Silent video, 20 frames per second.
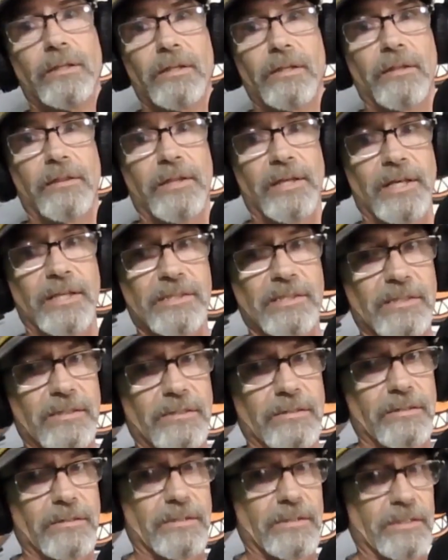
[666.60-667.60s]

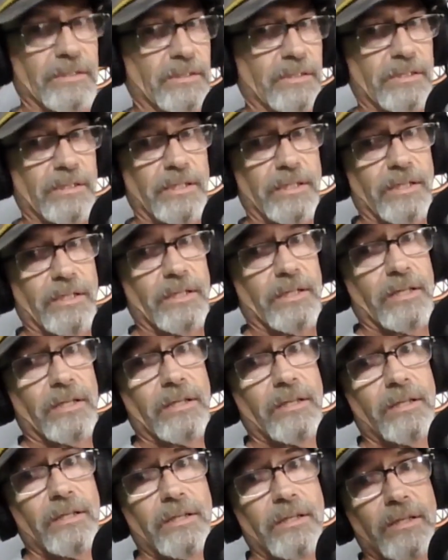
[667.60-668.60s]
this is
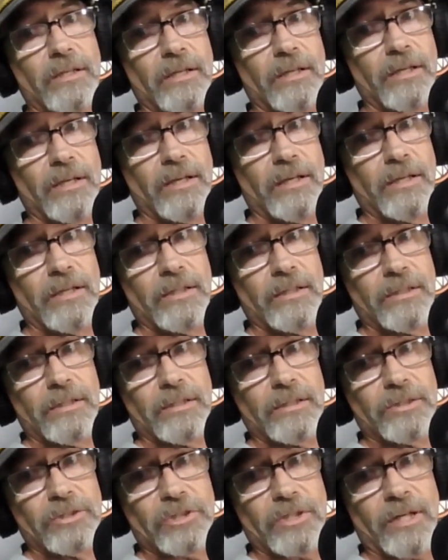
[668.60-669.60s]
a
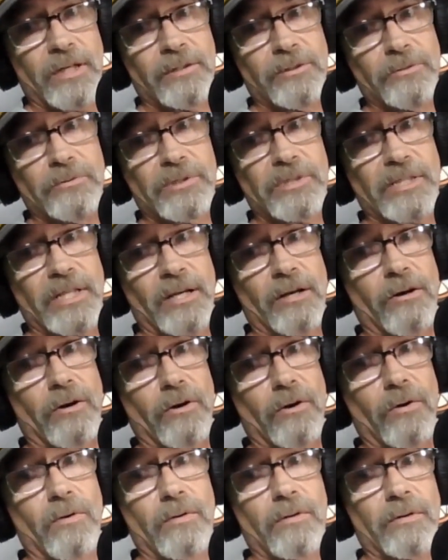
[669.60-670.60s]
John
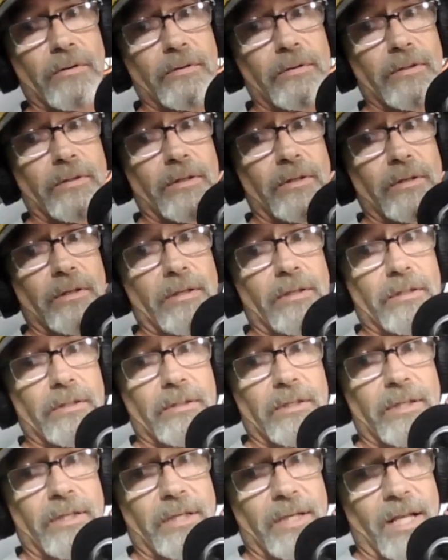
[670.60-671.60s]
Lucero,
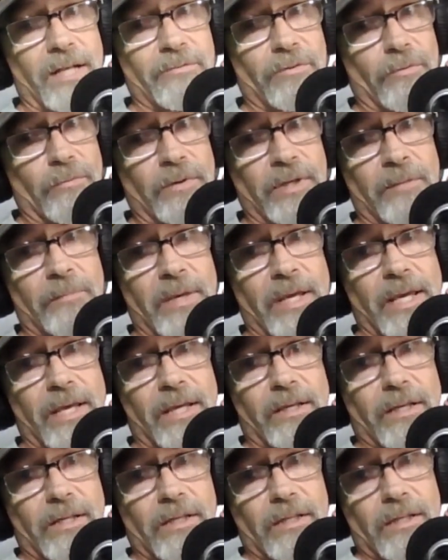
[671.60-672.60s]
kind of a
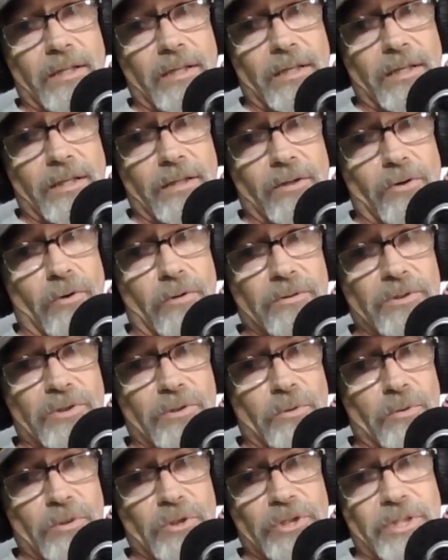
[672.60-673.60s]
remake, old
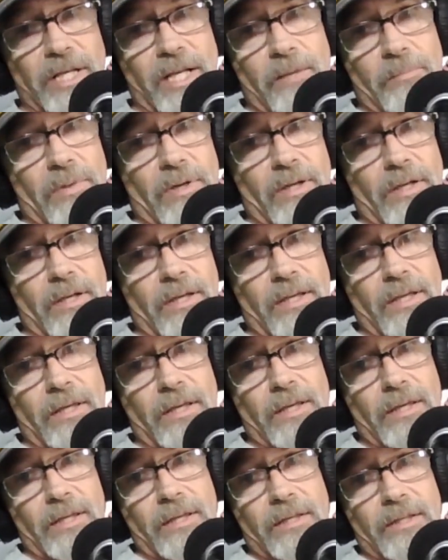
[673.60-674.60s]
school shape.
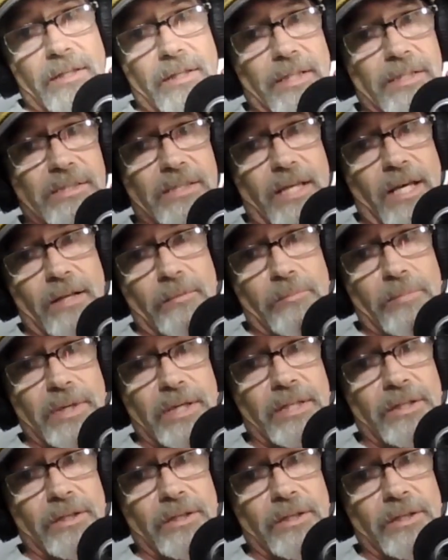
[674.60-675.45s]
It's got a big